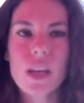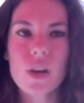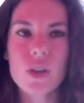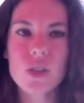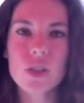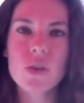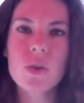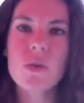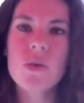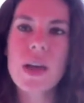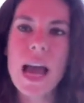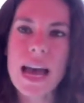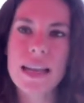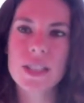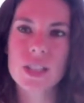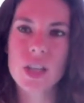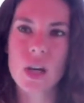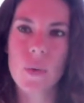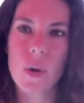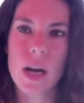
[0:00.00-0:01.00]
so
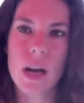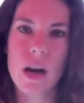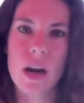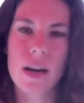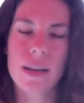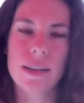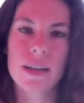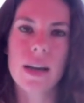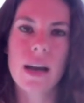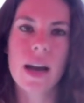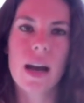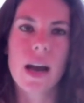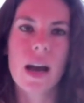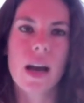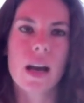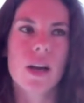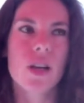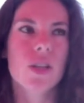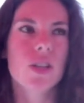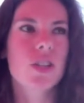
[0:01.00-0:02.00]
that's going on.
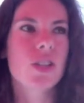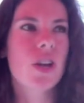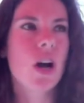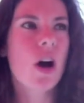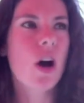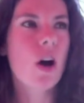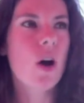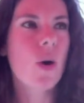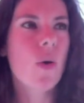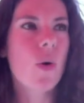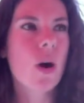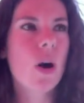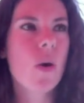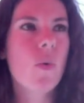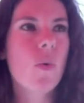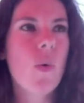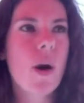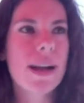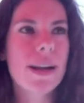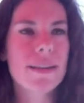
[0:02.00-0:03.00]
So
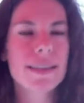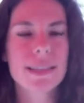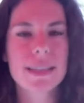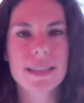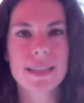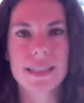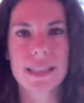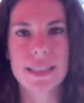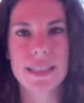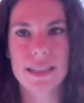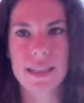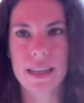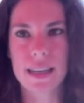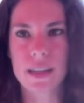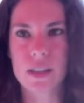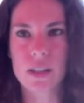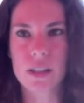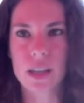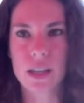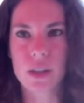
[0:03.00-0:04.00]
what else does this
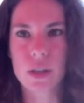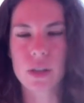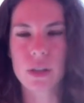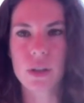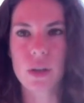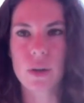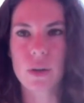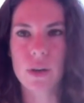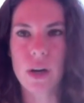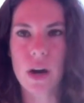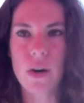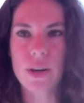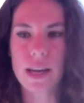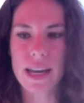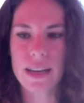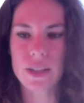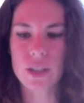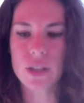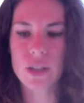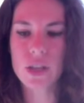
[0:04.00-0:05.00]
thing include?
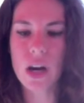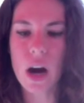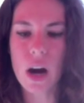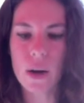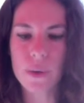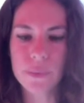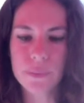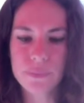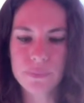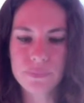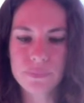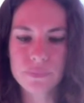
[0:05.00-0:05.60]
Okay, so